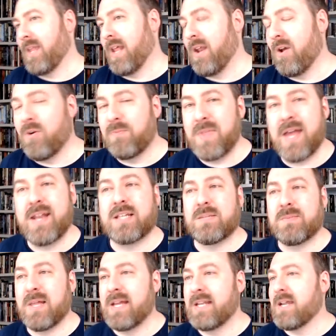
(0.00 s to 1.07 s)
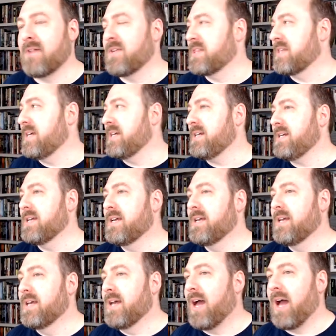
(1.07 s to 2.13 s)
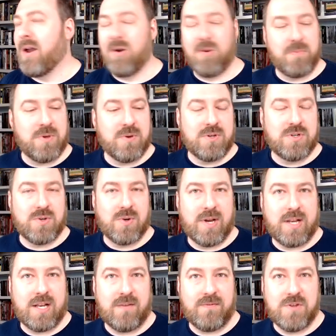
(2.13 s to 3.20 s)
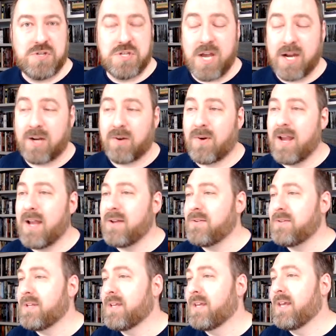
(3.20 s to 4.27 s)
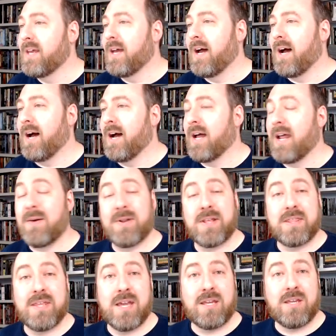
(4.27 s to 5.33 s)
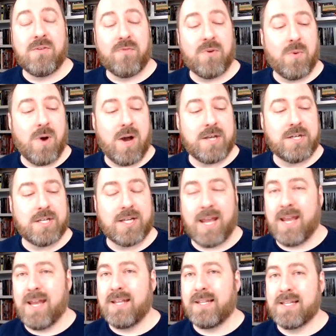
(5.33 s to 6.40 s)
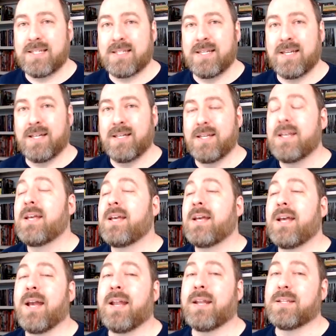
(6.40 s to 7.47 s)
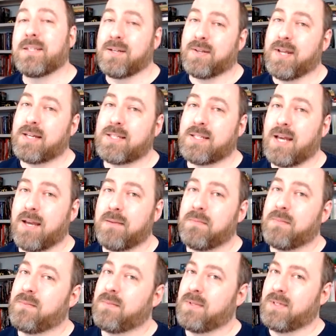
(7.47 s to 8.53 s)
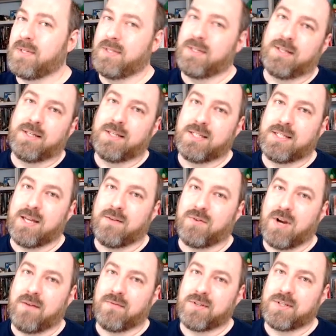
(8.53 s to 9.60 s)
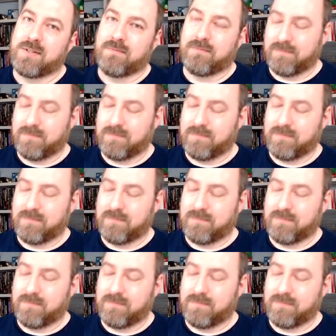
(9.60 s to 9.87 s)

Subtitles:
I hope that explained everything. I hope you enjoyed it if you stuck around. I want to thank you for watching and listening, and until next time, safe travels.